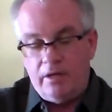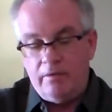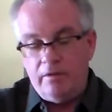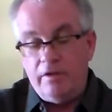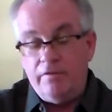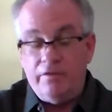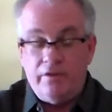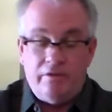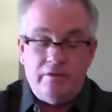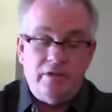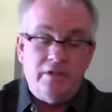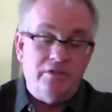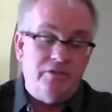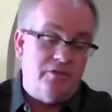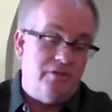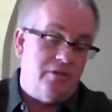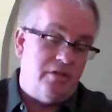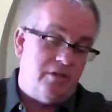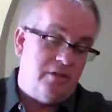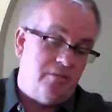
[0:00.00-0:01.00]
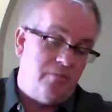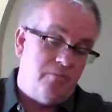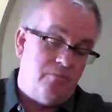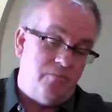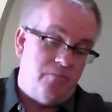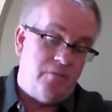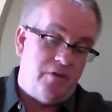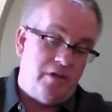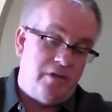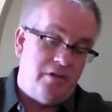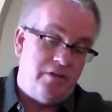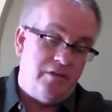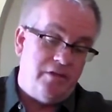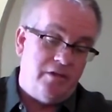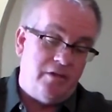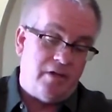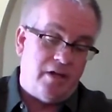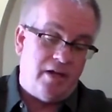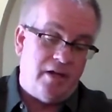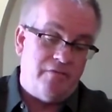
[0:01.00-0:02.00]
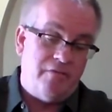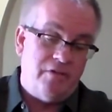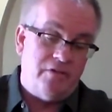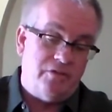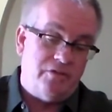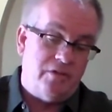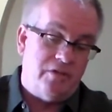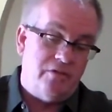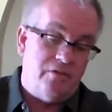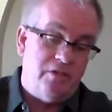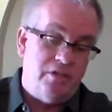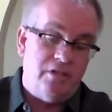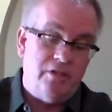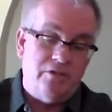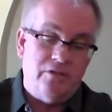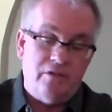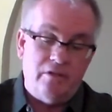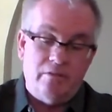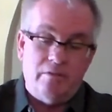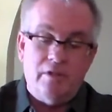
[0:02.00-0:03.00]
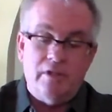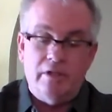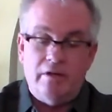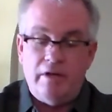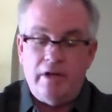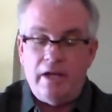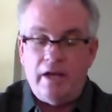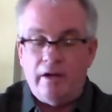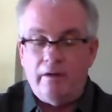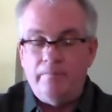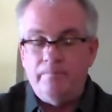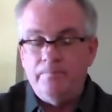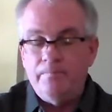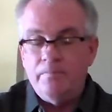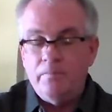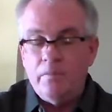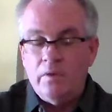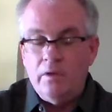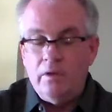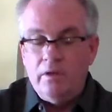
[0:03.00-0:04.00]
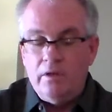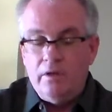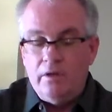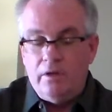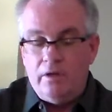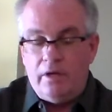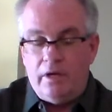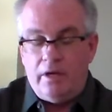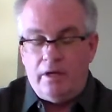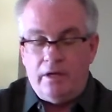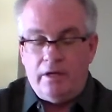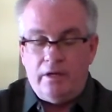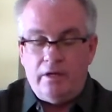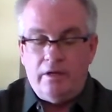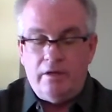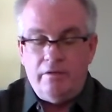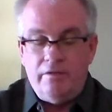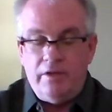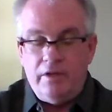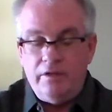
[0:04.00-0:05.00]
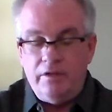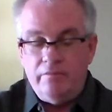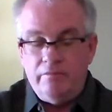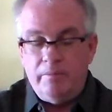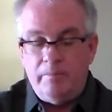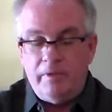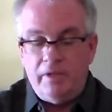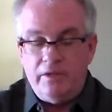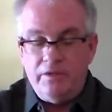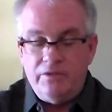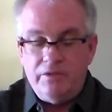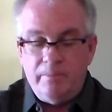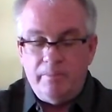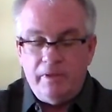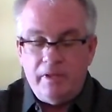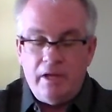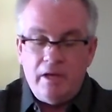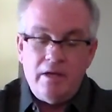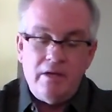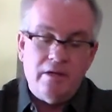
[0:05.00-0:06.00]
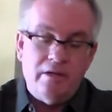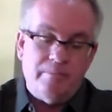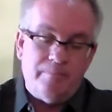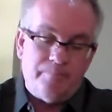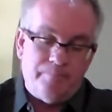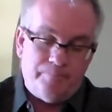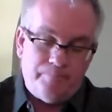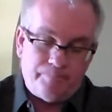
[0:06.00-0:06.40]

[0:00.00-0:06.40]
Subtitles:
If there is anything obvious, then you need to clear it out. Then you replace the plug,